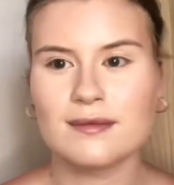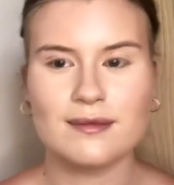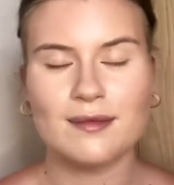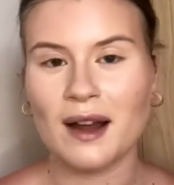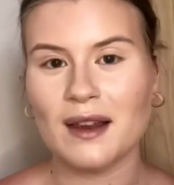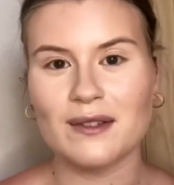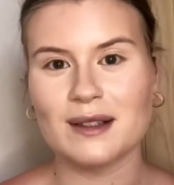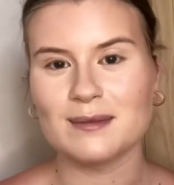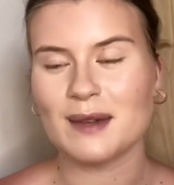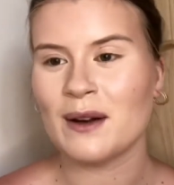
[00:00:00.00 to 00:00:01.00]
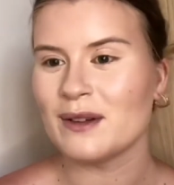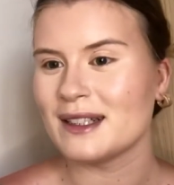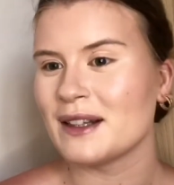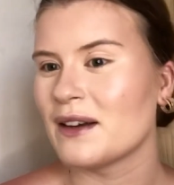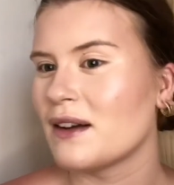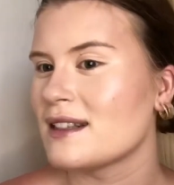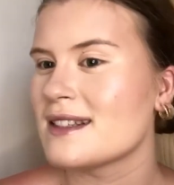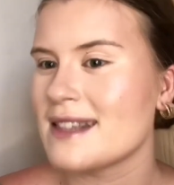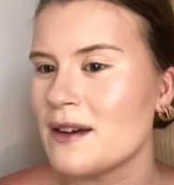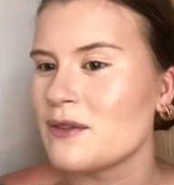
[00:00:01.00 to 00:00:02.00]
I love it, I really do. It's
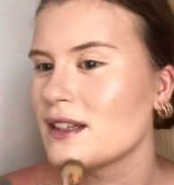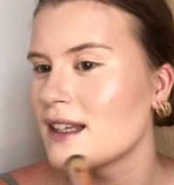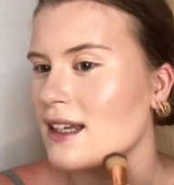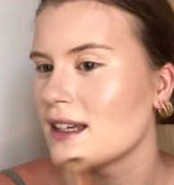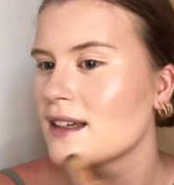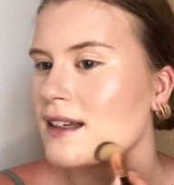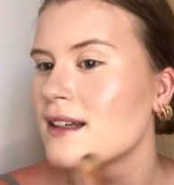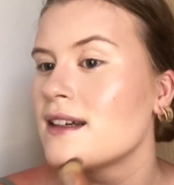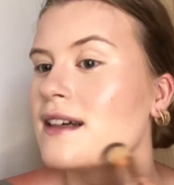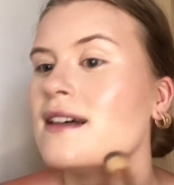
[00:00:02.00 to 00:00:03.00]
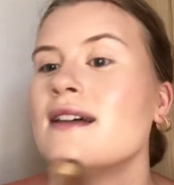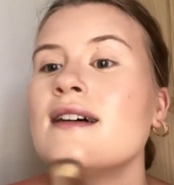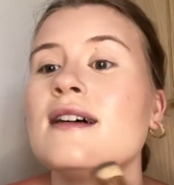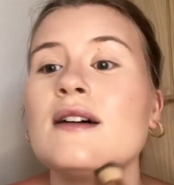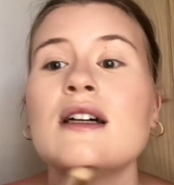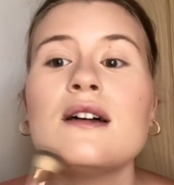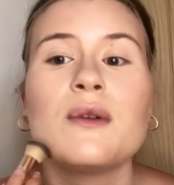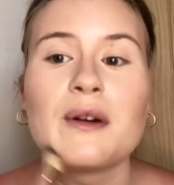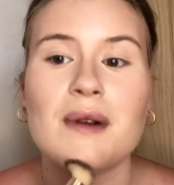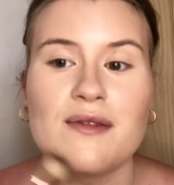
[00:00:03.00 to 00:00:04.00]
definitely one of
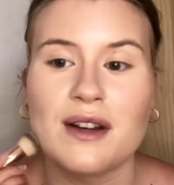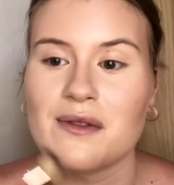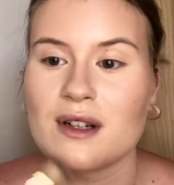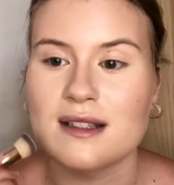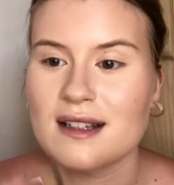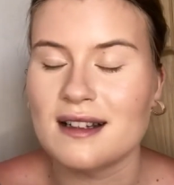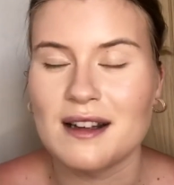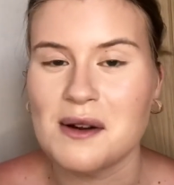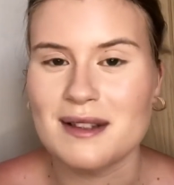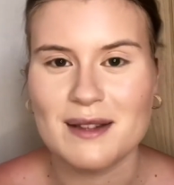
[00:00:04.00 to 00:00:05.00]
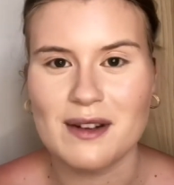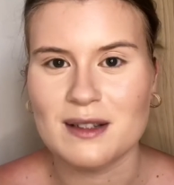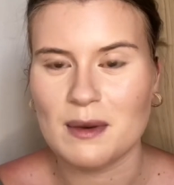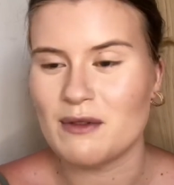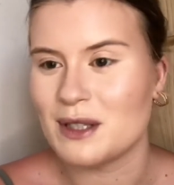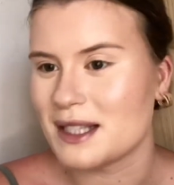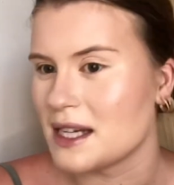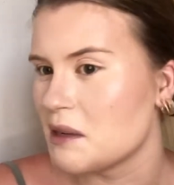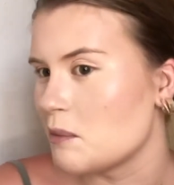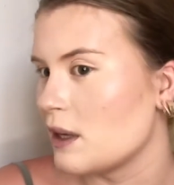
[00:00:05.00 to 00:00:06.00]
my favourites, and I know it's the first time I've used it,
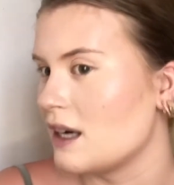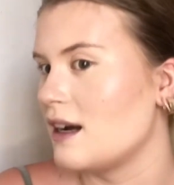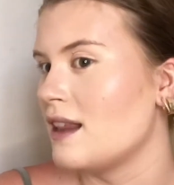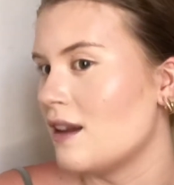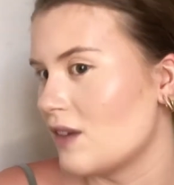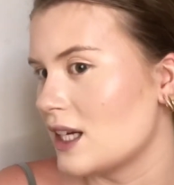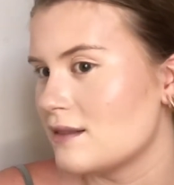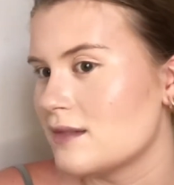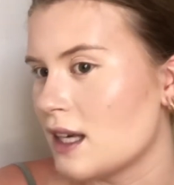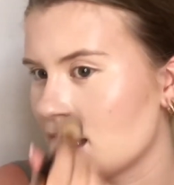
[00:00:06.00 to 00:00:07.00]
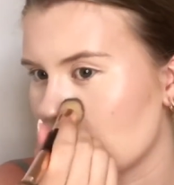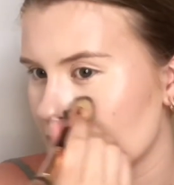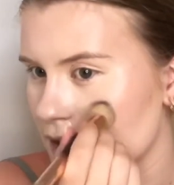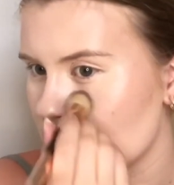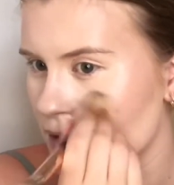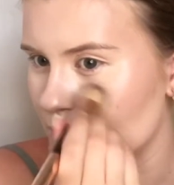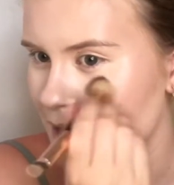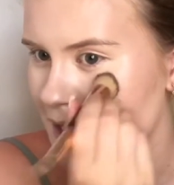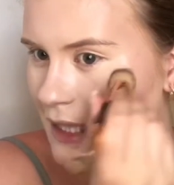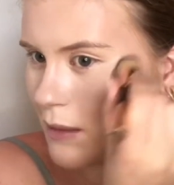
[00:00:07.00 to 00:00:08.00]
but I love it. I think it's so
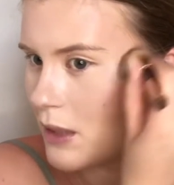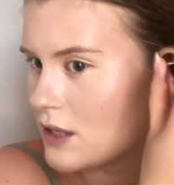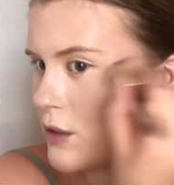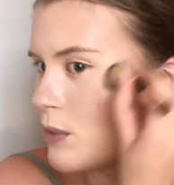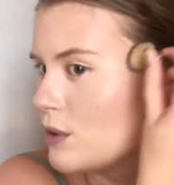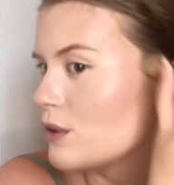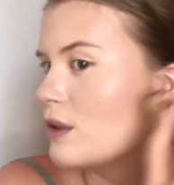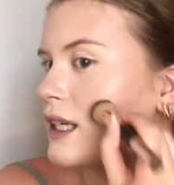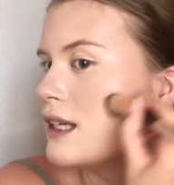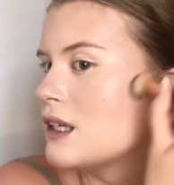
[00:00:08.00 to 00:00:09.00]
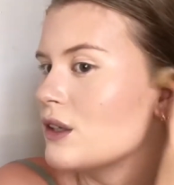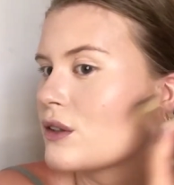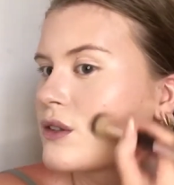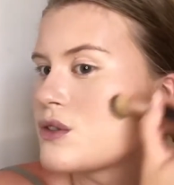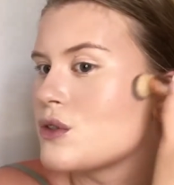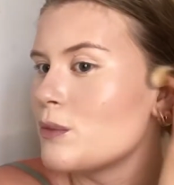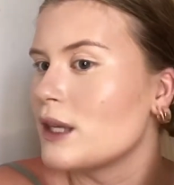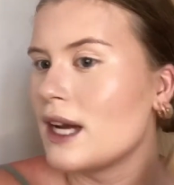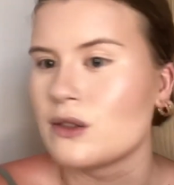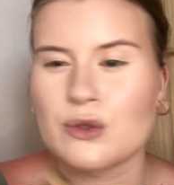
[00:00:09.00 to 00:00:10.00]
easily blendable, it looks super
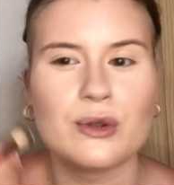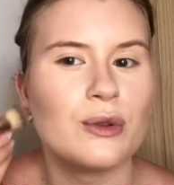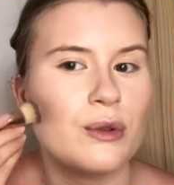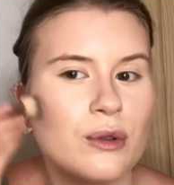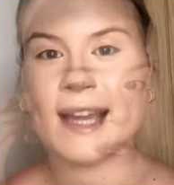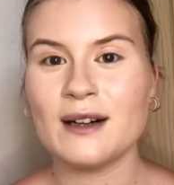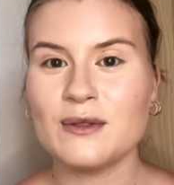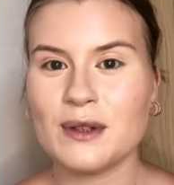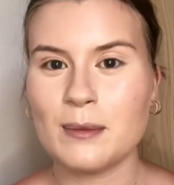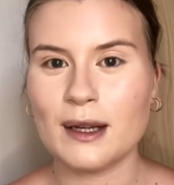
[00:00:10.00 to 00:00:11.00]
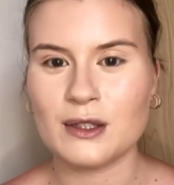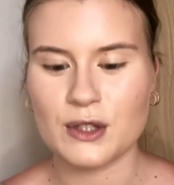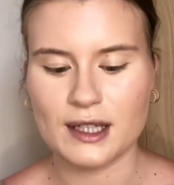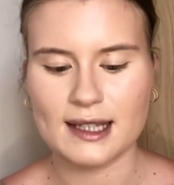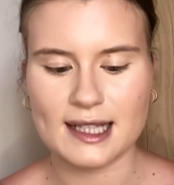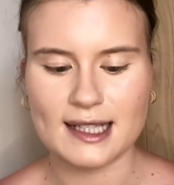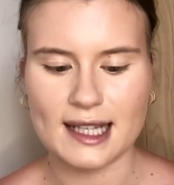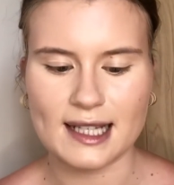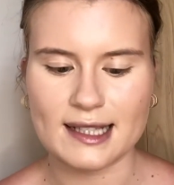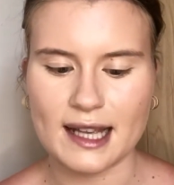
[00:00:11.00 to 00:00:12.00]
natural. Now for the blusher, this
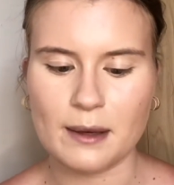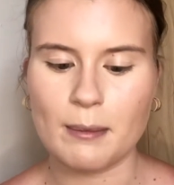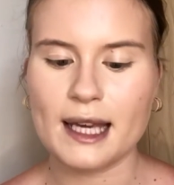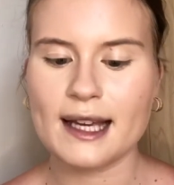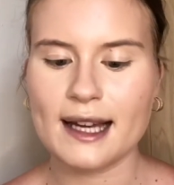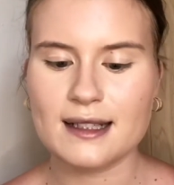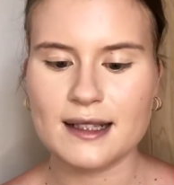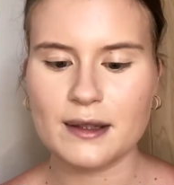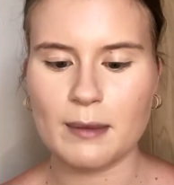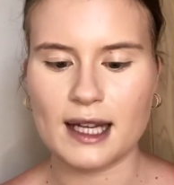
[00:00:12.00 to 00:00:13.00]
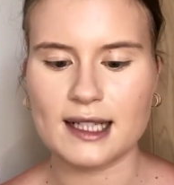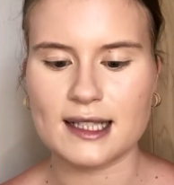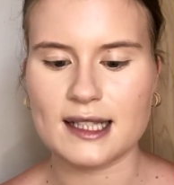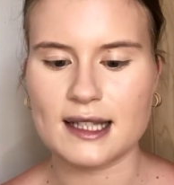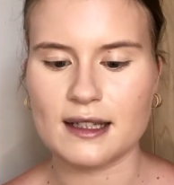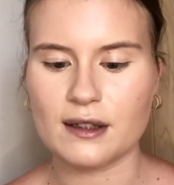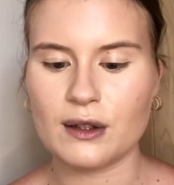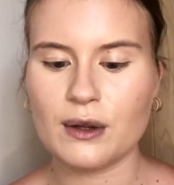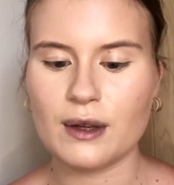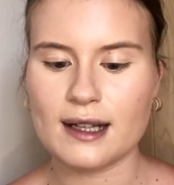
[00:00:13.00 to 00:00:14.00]
is in Pinkgasm and it's the
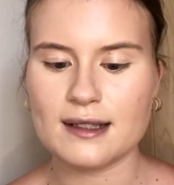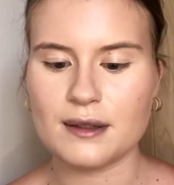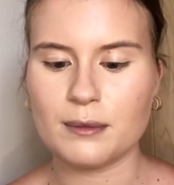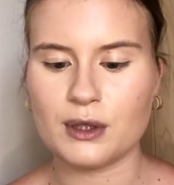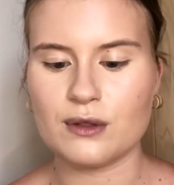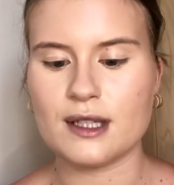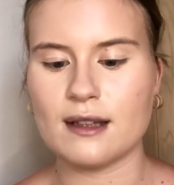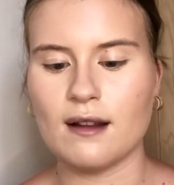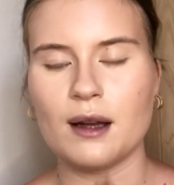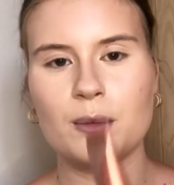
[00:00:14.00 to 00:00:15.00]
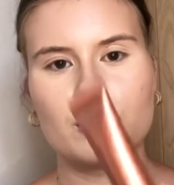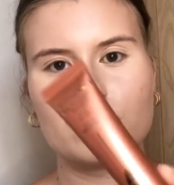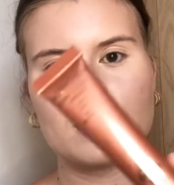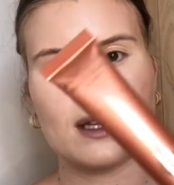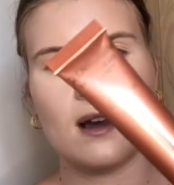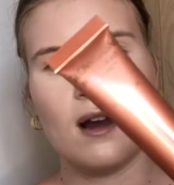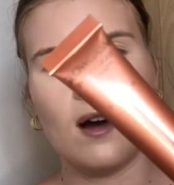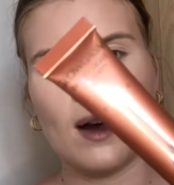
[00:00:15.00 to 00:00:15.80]
Glowgasm Beauty Light Wand High